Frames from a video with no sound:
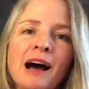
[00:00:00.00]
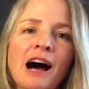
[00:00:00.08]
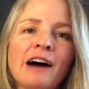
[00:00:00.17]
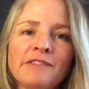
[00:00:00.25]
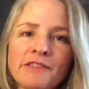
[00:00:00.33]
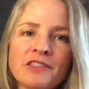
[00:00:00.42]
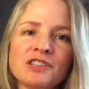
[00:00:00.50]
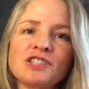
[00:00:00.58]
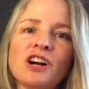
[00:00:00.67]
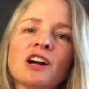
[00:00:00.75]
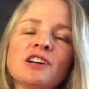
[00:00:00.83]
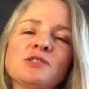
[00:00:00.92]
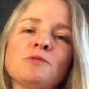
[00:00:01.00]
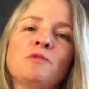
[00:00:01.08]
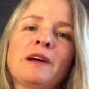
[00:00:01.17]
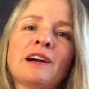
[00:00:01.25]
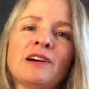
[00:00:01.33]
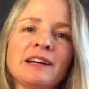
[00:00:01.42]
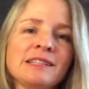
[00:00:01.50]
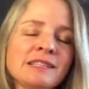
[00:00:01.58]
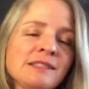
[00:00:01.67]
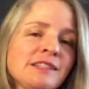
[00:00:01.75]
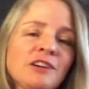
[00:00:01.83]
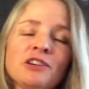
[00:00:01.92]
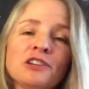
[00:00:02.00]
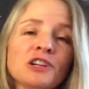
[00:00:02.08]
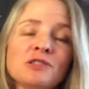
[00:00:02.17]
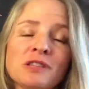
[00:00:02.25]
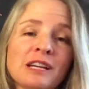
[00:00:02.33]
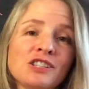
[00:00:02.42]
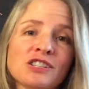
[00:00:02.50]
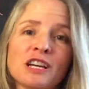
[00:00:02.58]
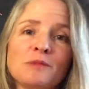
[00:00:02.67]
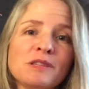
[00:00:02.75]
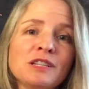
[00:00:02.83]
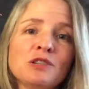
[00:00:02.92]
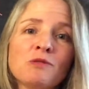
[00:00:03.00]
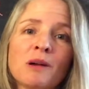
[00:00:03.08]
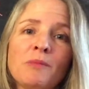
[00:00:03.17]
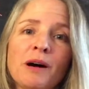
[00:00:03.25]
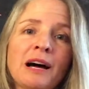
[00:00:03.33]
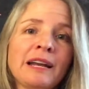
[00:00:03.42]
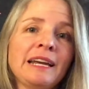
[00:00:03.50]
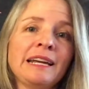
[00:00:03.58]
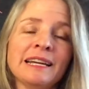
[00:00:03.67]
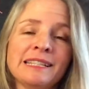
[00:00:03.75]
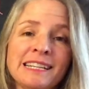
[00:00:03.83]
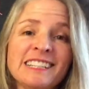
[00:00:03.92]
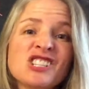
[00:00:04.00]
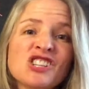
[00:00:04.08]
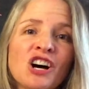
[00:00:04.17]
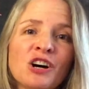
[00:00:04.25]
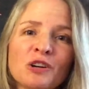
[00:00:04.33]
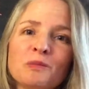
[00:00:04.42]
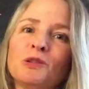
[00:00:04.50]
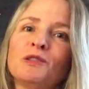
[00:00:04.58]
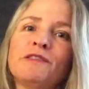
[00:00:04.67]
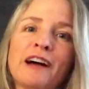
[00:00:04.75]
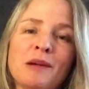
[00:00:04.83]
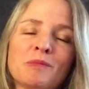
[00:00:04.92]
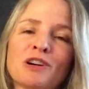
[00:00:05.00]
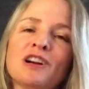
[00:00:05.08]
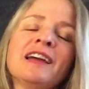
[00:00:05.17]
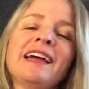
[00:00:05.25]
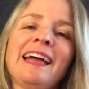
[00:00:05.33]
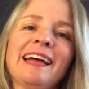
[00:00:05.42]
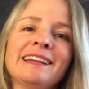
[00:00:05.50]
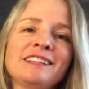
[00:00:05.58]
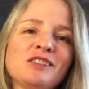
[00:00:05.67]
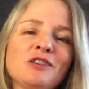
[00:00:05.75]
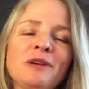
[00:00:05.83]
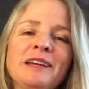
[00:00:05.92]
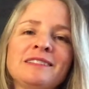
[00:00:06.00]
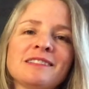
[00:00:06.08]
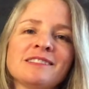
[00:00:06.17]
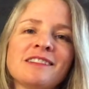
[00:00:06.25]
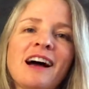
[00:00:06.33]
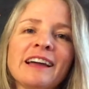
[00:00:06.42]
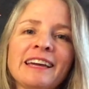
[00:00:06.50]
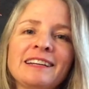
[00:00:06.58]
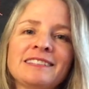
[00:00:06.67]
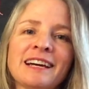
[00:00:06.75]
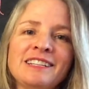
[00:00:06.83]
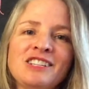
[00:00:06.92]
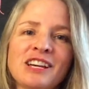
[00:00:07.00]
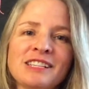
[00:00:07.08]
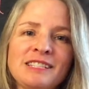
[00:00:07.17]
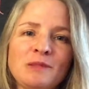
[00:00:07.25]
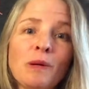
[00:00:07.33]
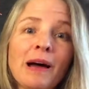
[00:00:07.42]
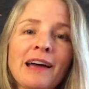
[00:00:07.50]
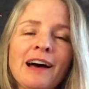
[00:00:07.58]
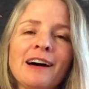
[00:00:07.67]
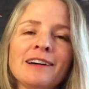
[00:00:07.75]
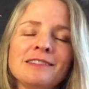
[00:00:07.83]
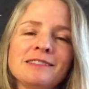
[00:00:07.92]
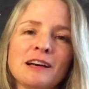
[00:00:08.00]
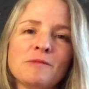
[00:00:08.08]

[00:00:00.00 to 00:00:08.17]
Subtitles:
off of the starch, whereas in cellulose that just comes into our body, it's insoluble fiber, and so it does not get digested by us.